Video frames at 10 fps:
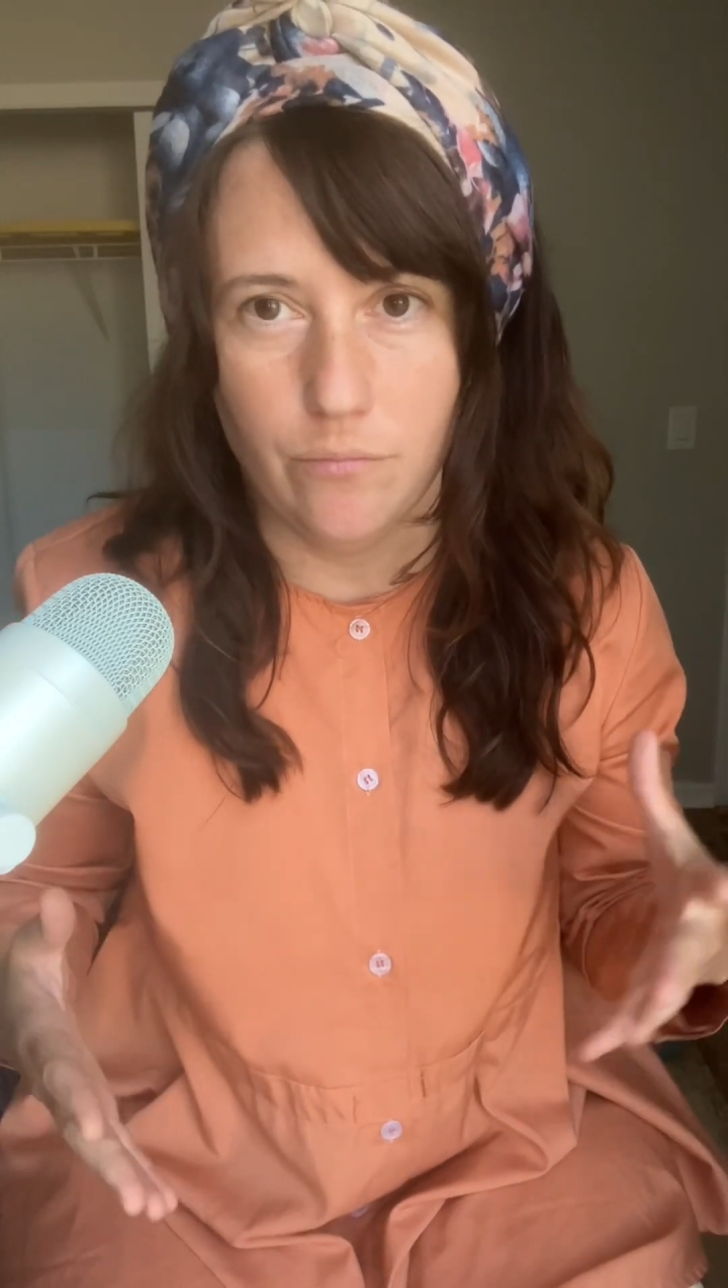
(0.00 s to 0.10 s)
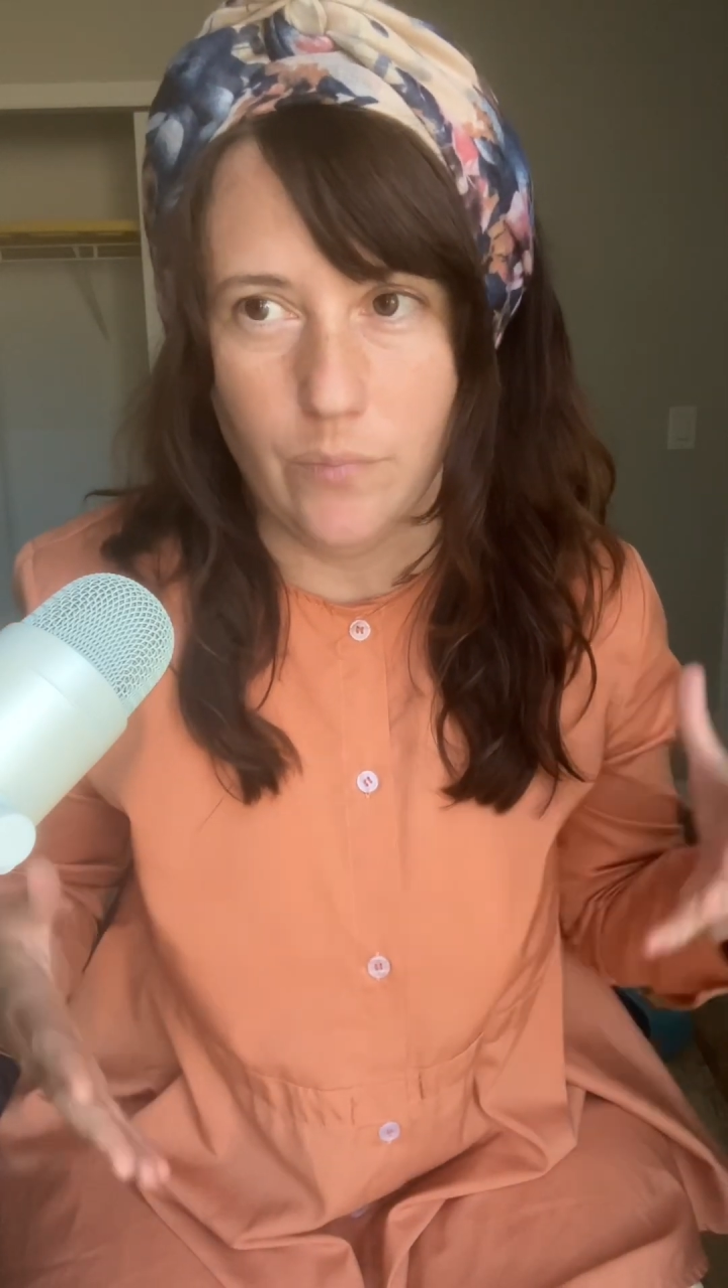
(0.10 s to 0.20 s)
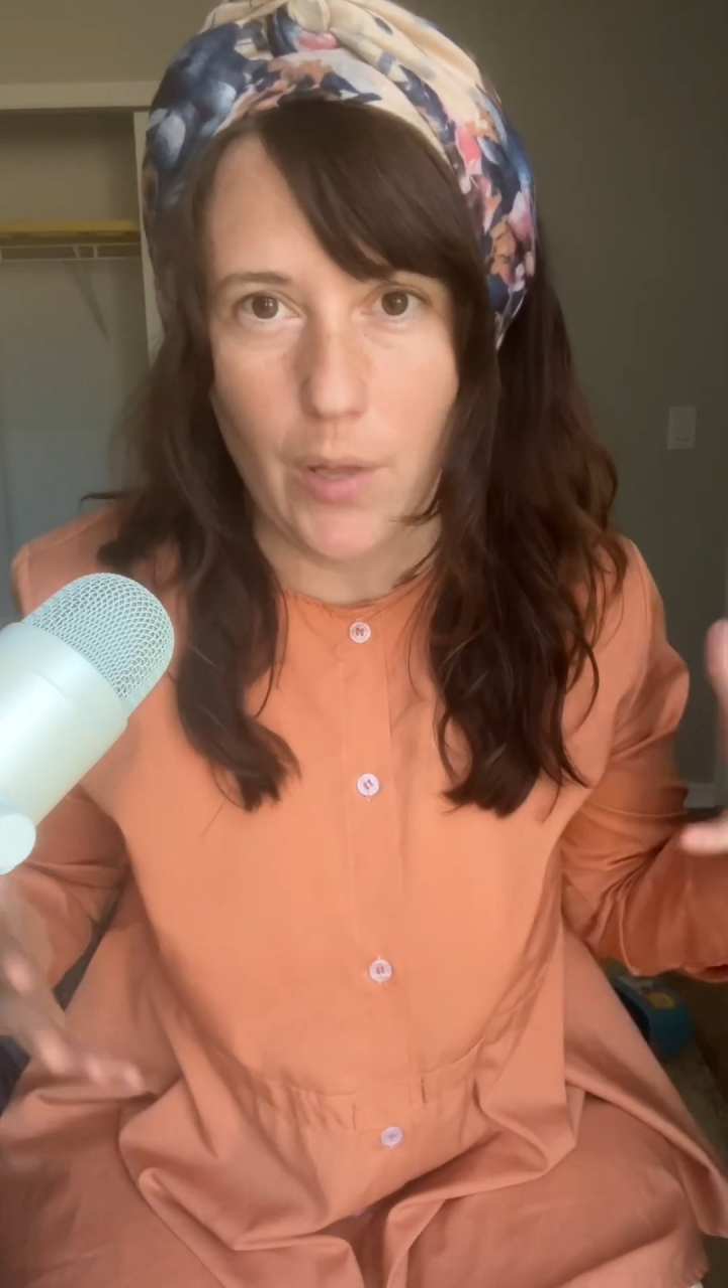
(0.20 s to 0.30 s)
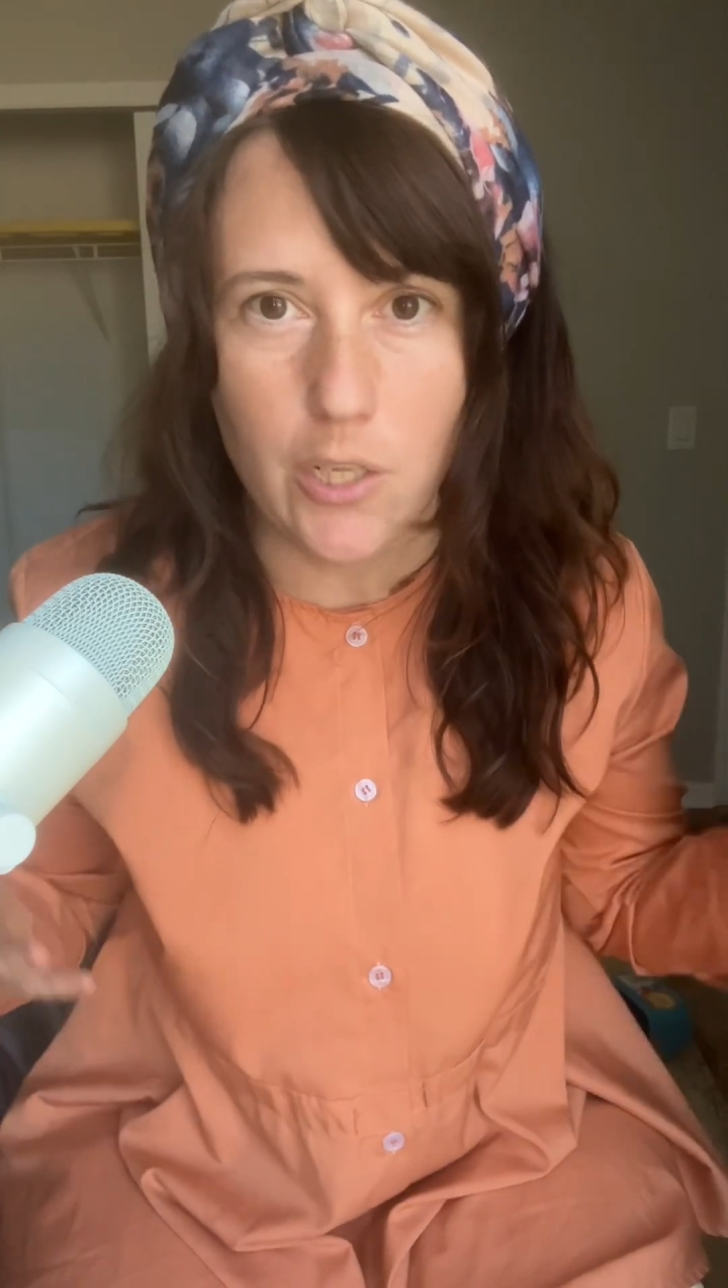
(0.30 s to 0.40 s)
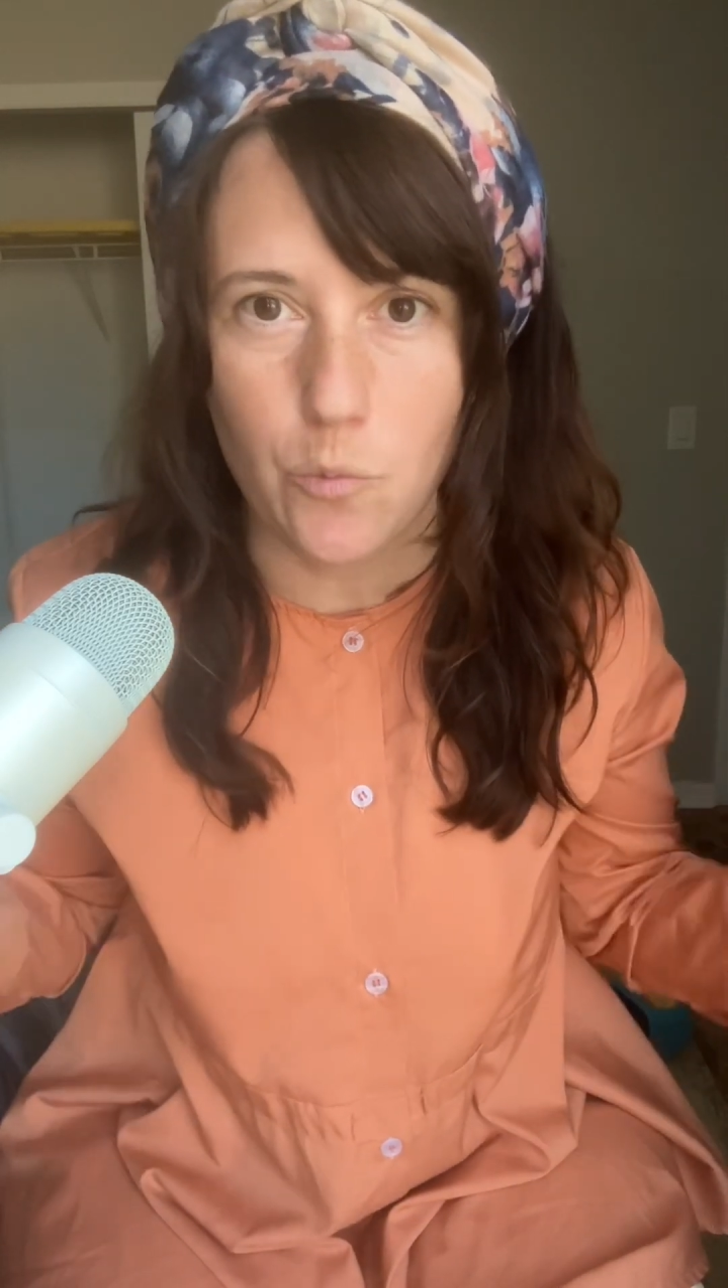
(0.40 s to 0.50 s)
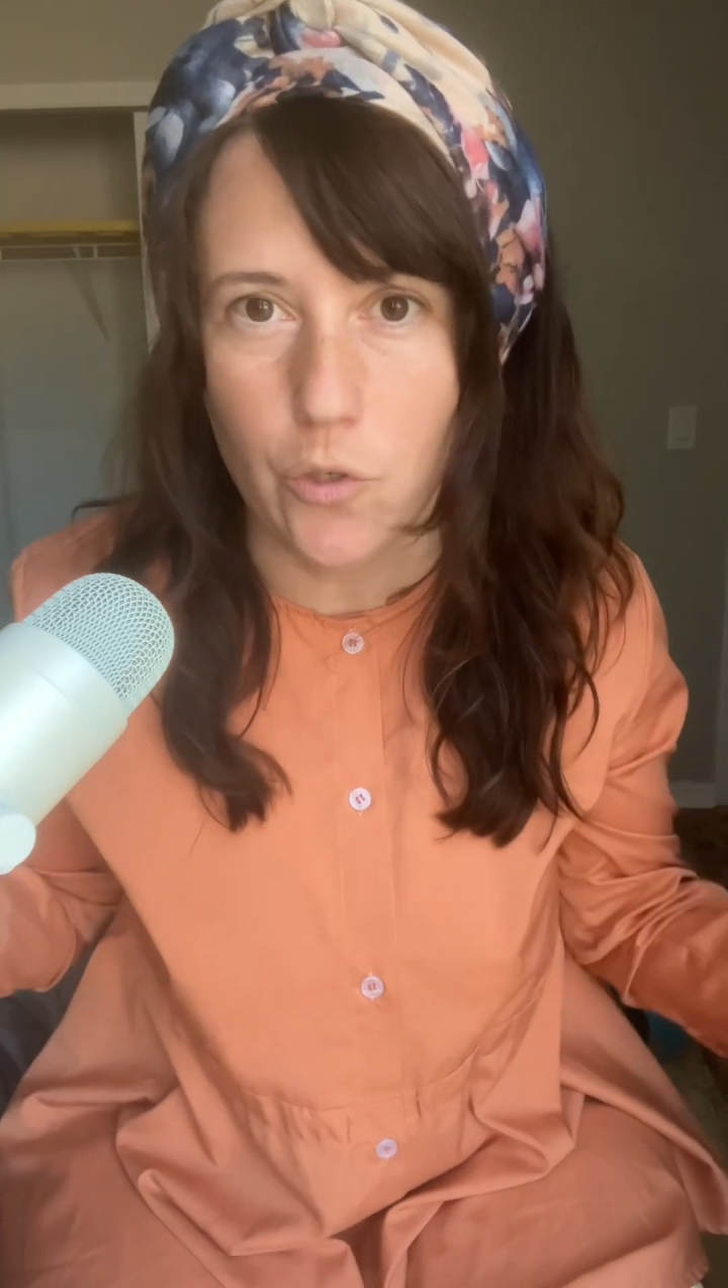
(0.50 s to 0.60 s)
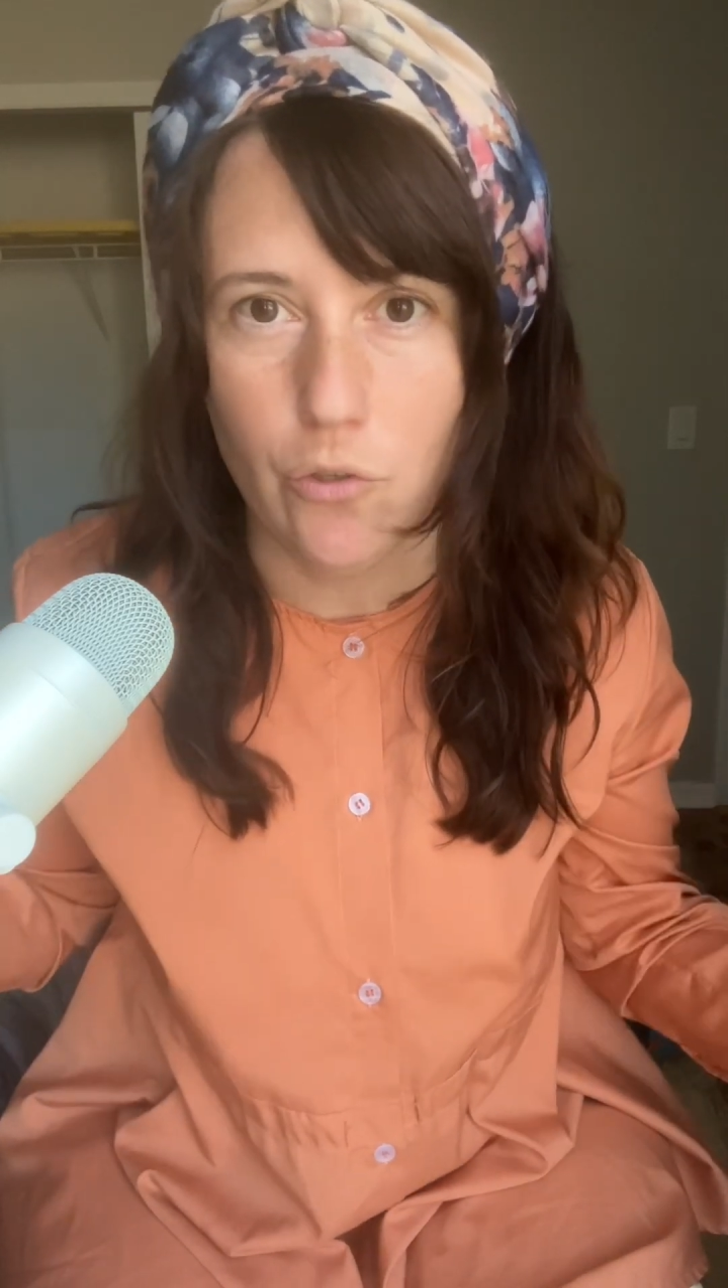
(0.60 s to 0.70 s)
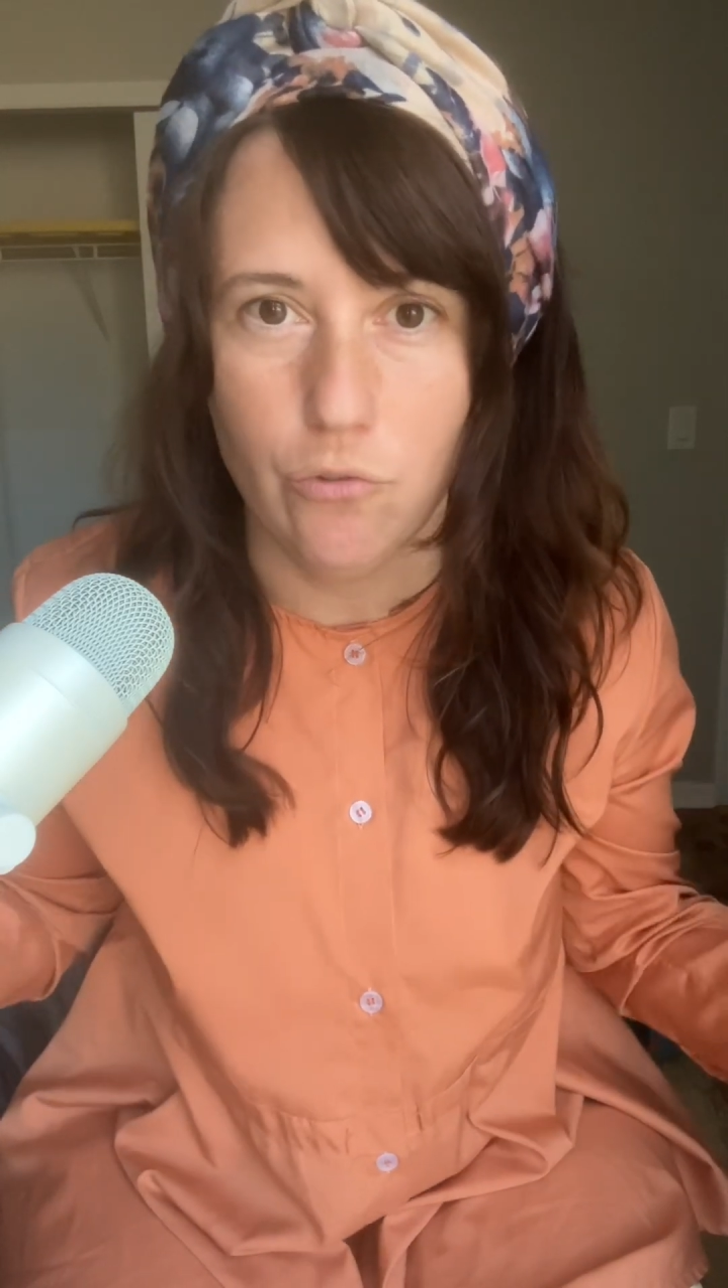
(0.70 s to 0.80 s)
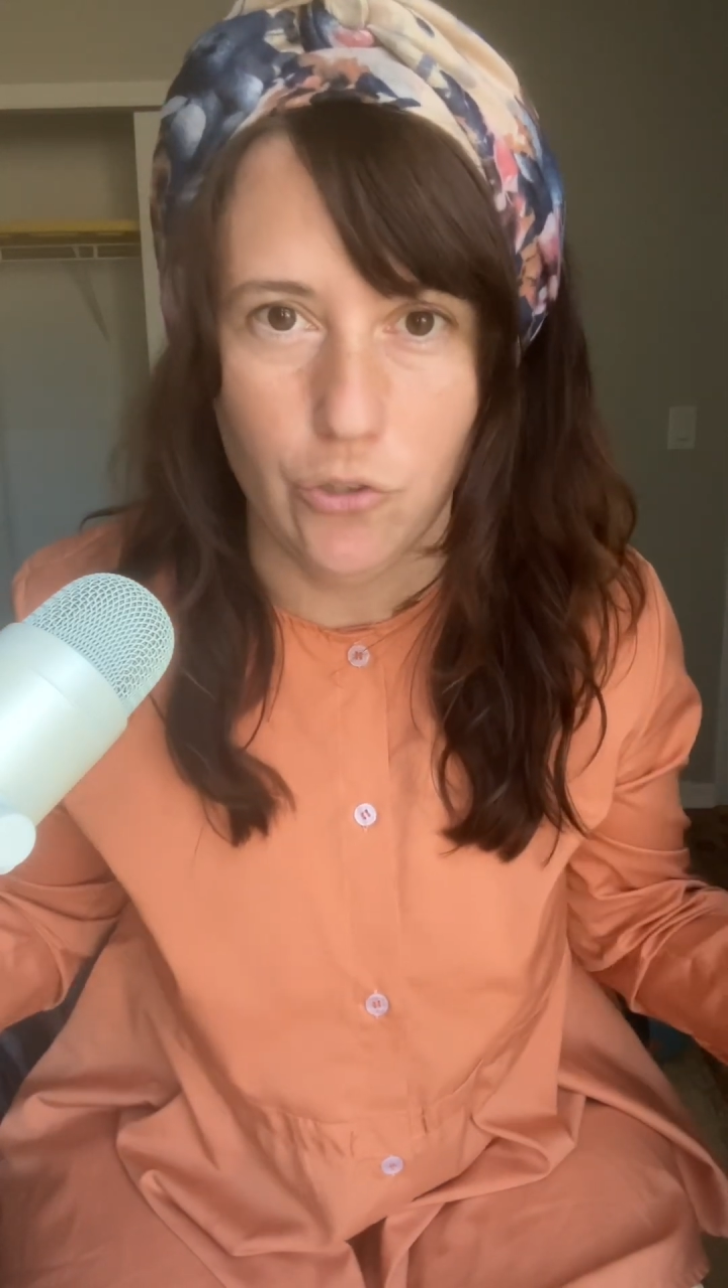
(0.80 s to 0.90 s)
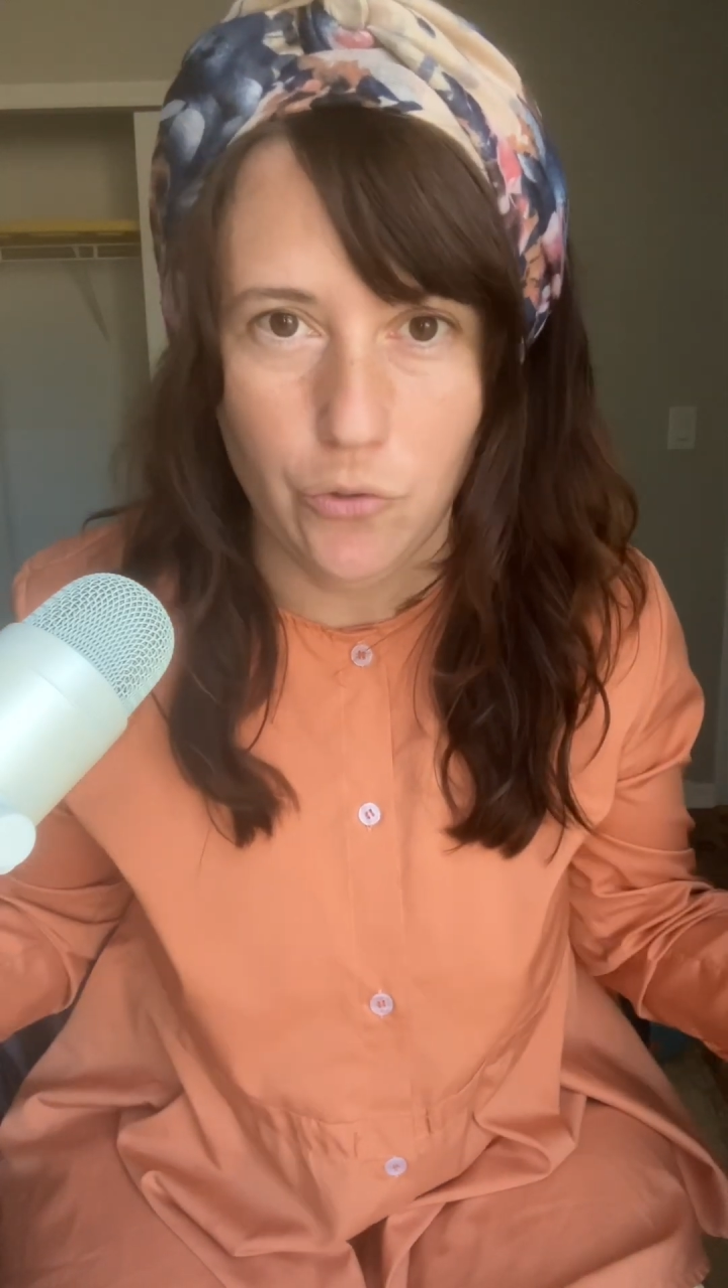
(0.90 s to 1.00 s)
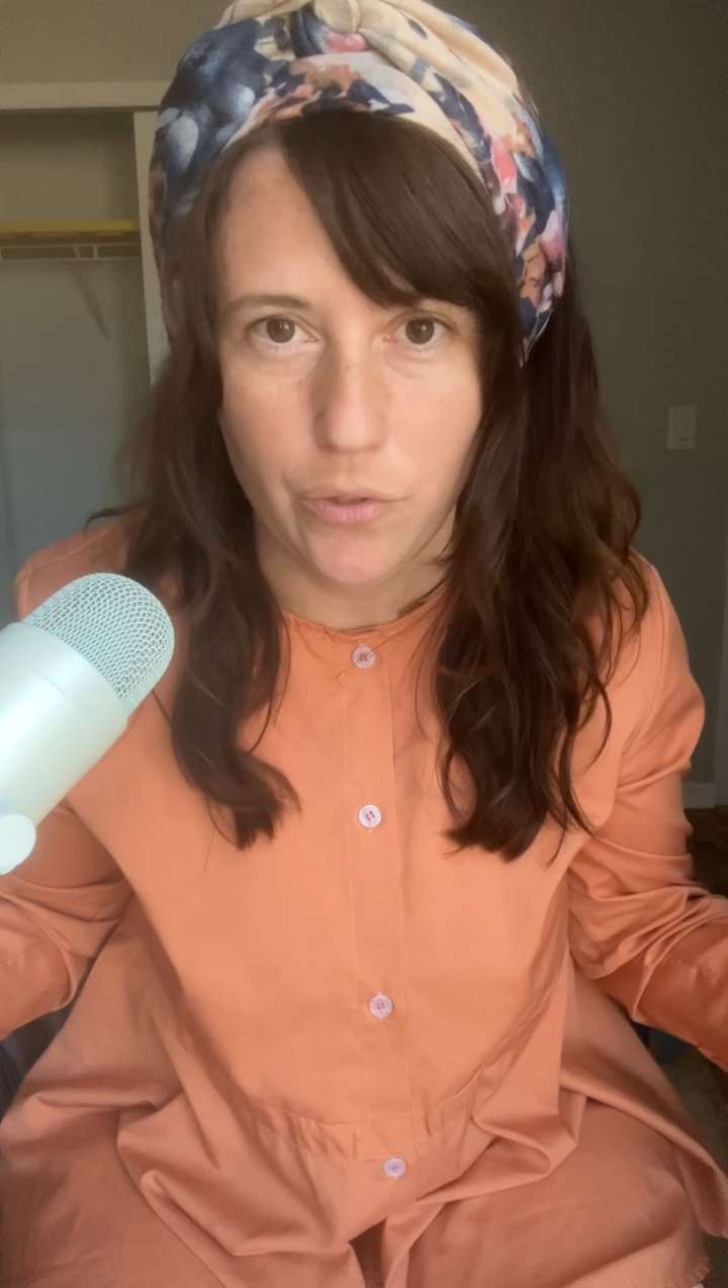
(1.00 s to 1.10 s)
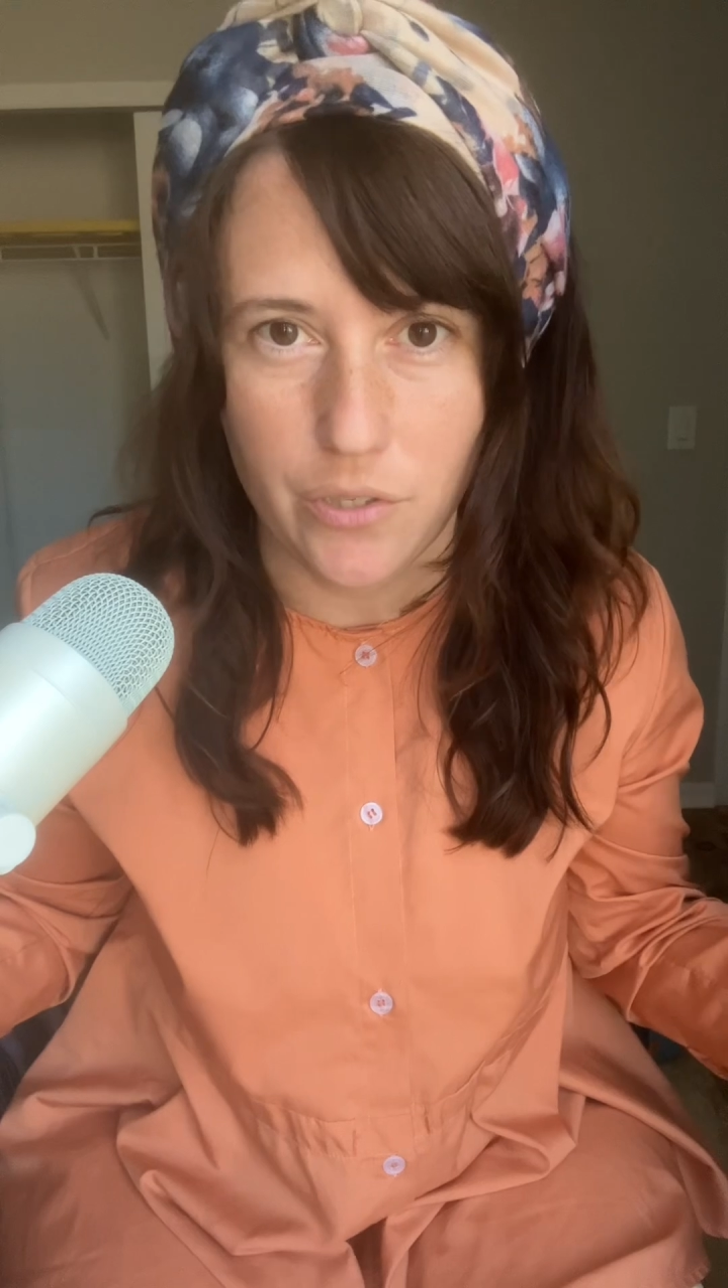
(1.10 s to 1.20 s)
that's what you do in